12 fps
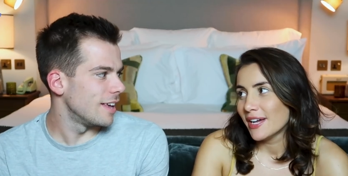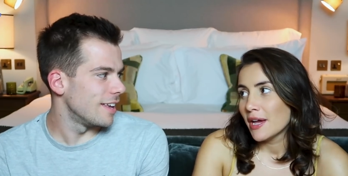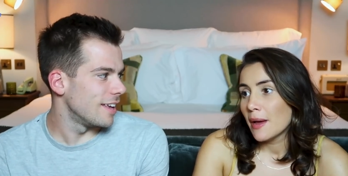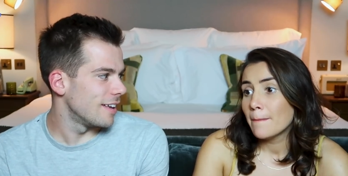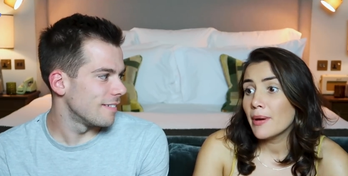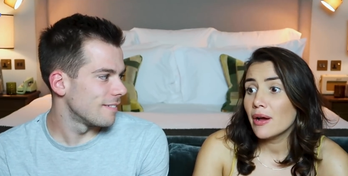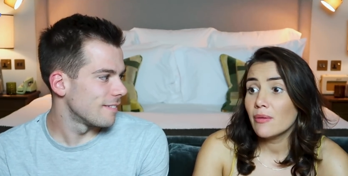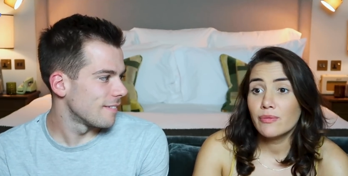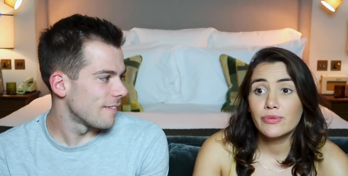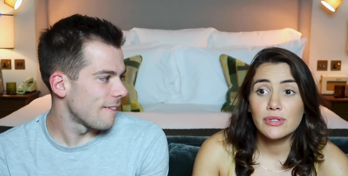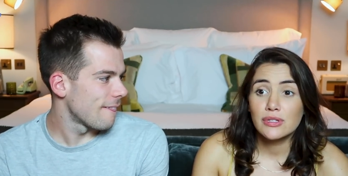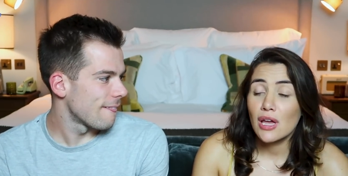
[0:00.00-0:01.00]
Speaker 1: Yeah, yeah.
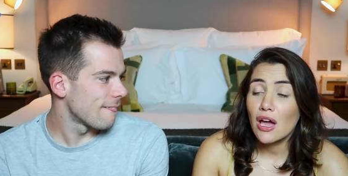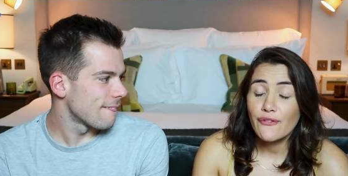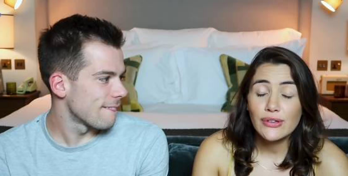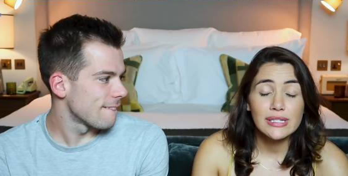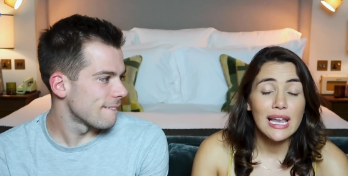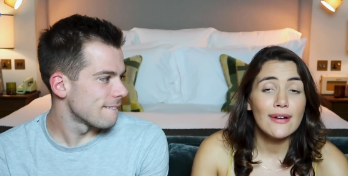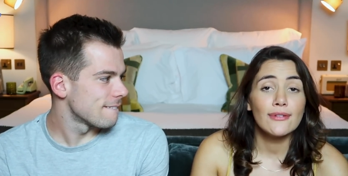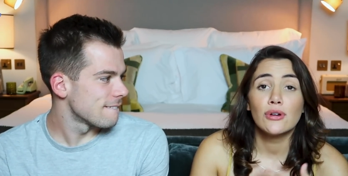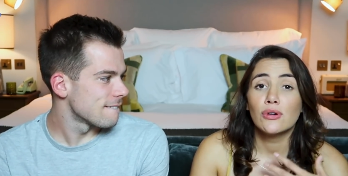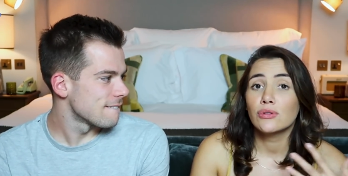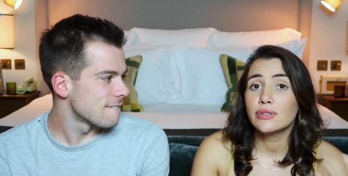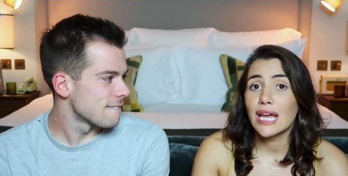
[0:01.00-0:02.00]
But surface
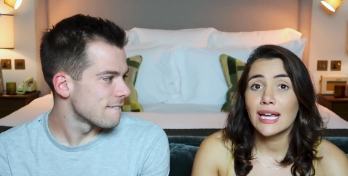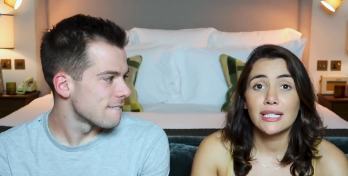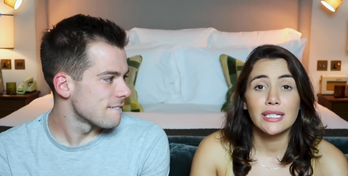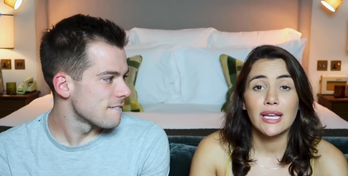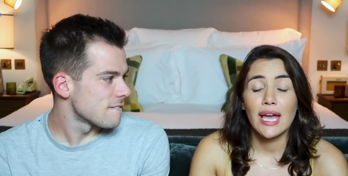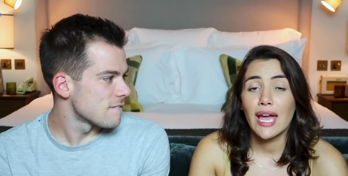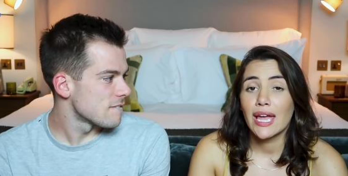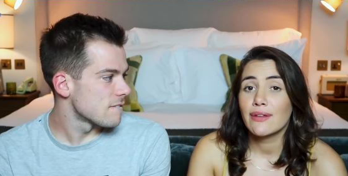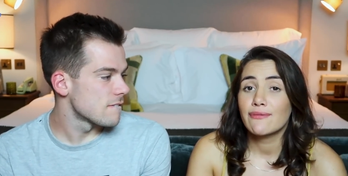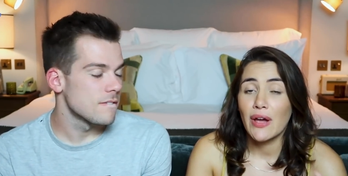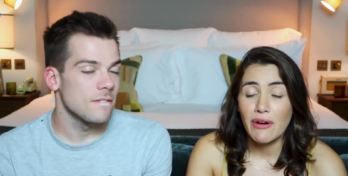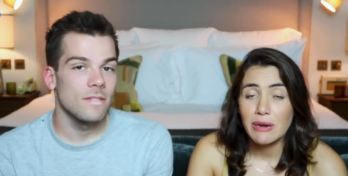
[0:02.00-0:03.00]
level, day to
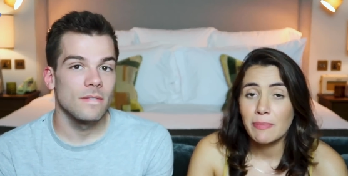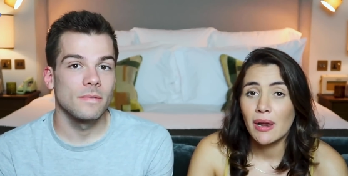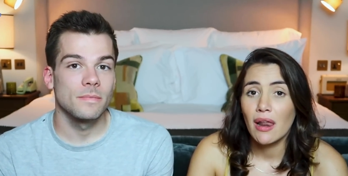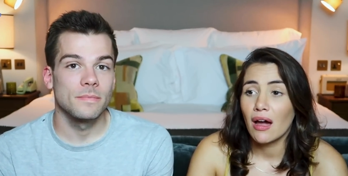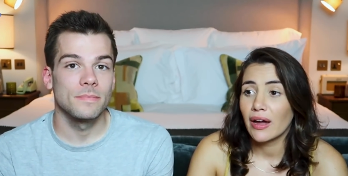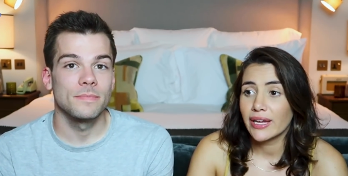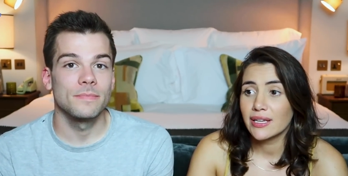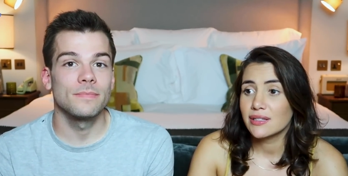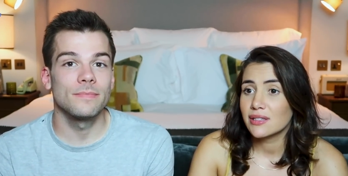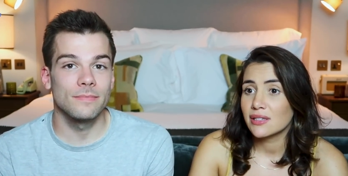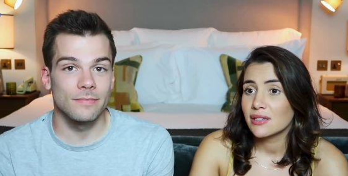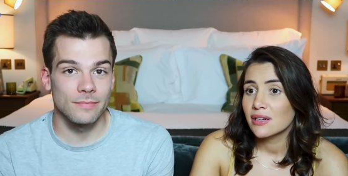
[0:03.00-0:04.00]
day, very polite.
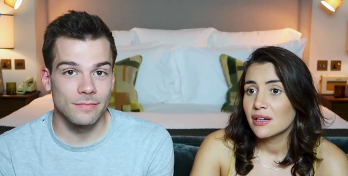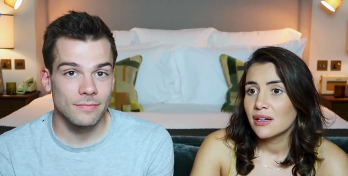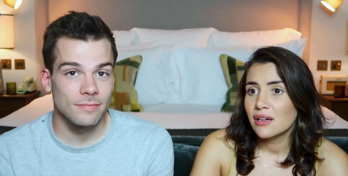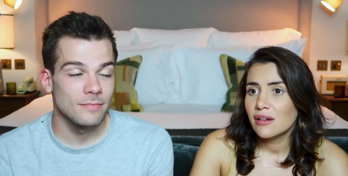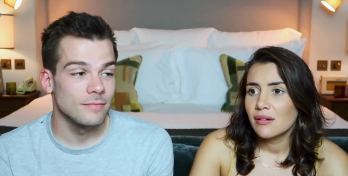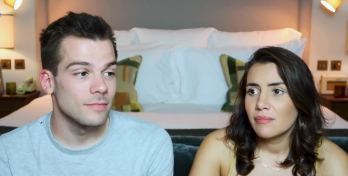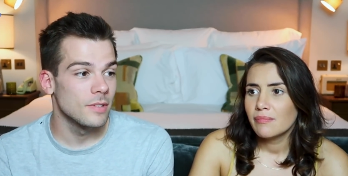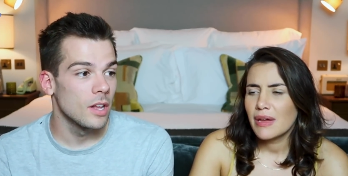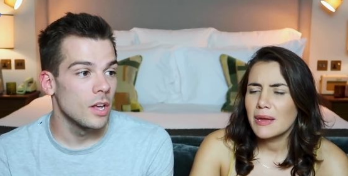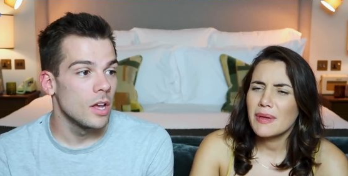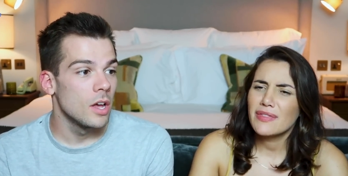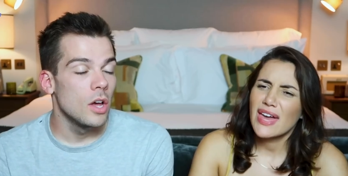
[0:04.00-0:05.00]
Mm -hmm.
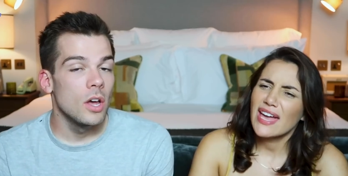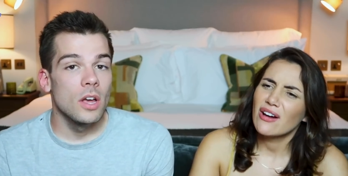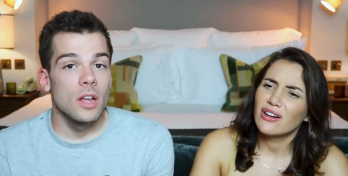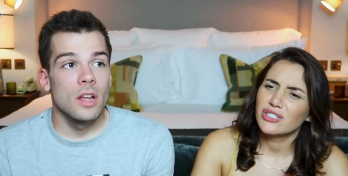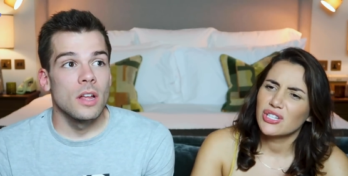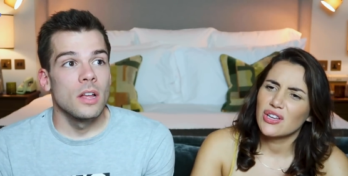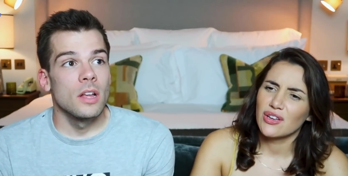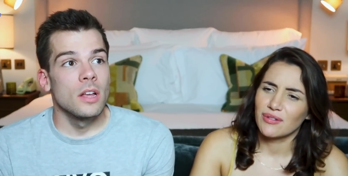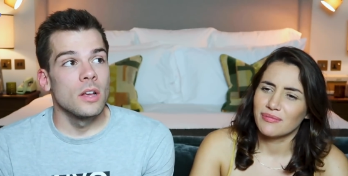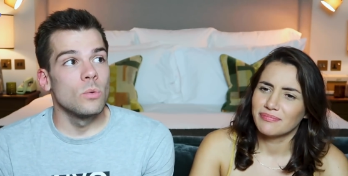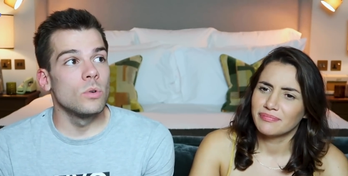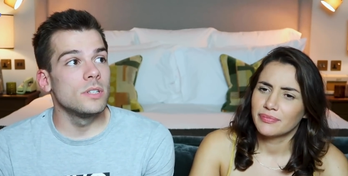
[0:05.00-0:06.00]
Maybe they are
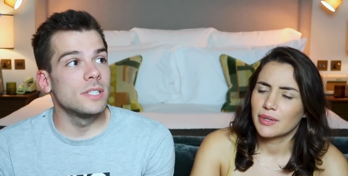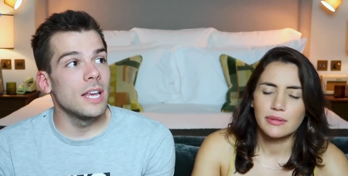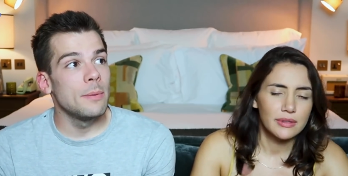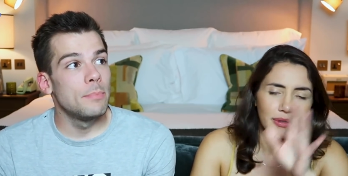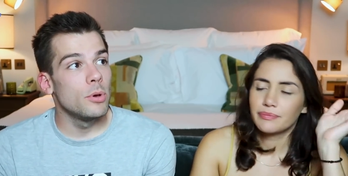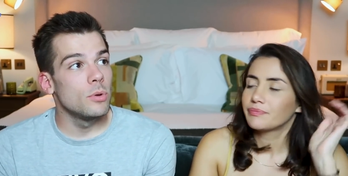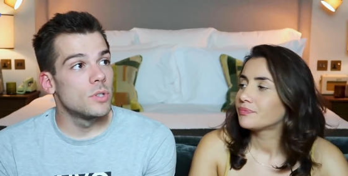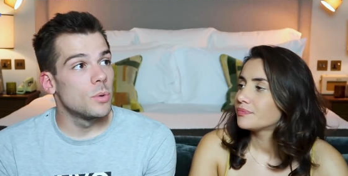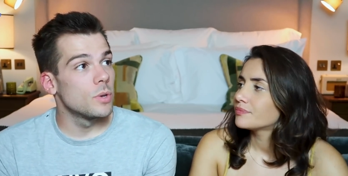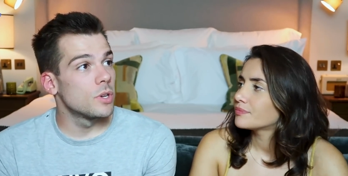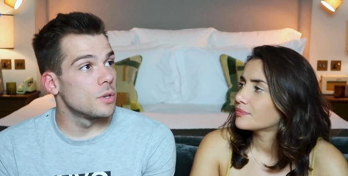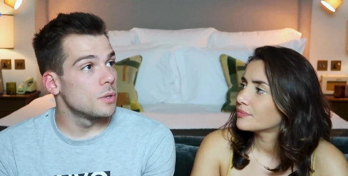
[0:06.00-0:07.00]
too.
Speaker 2: Wouldn't say boo
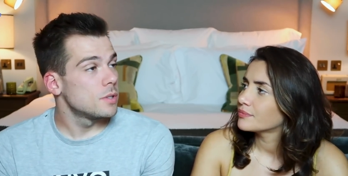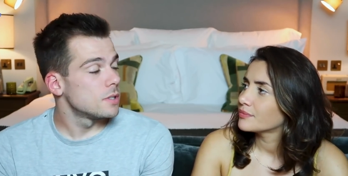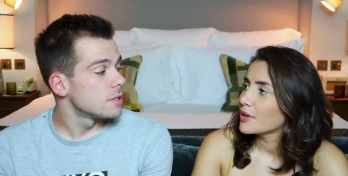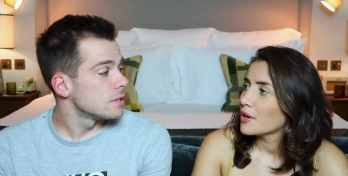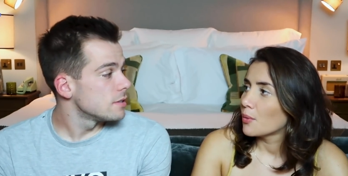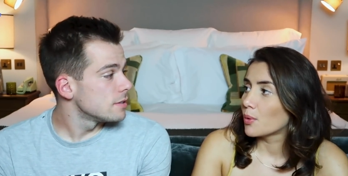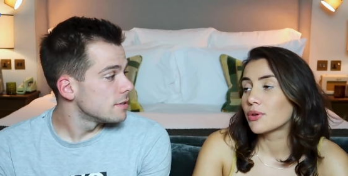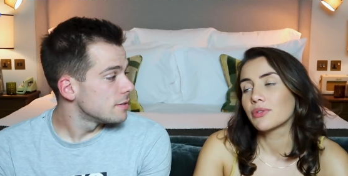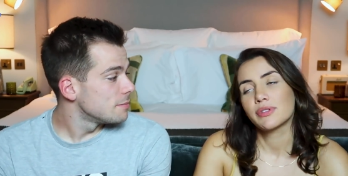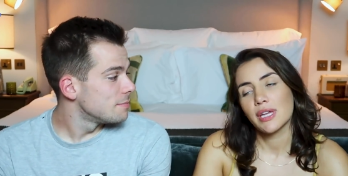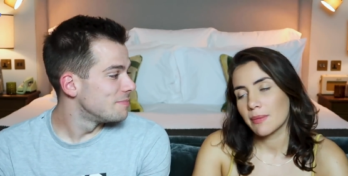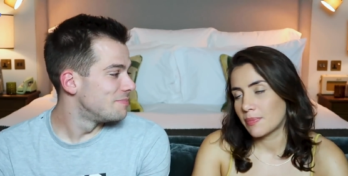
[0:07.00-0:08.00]
to a goose
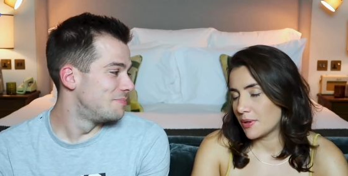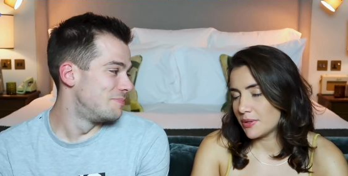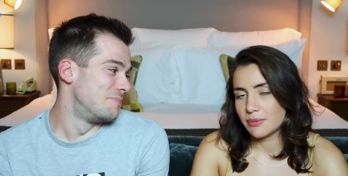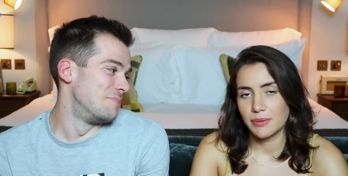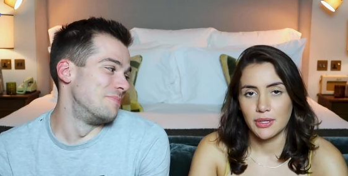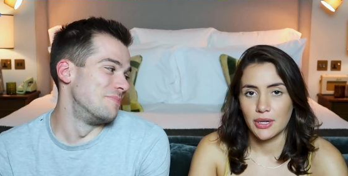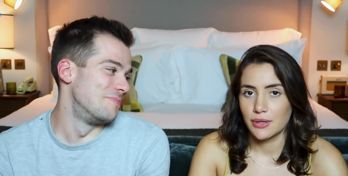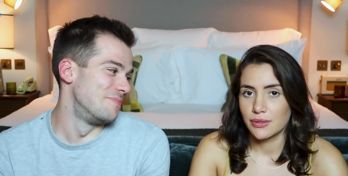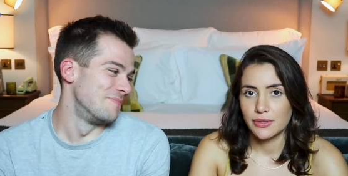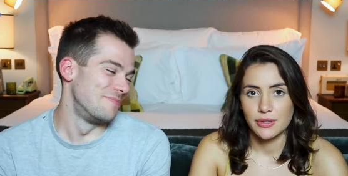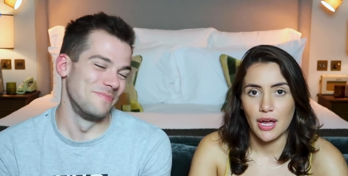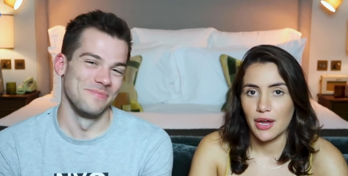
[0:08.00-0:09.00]
Speaker 1: wouldn't say boo to a
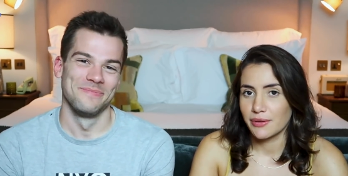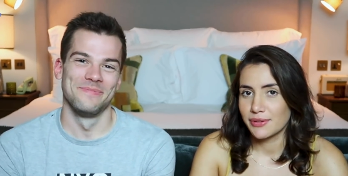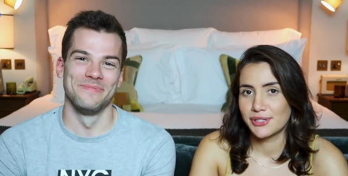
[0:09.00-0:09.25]
goose, no.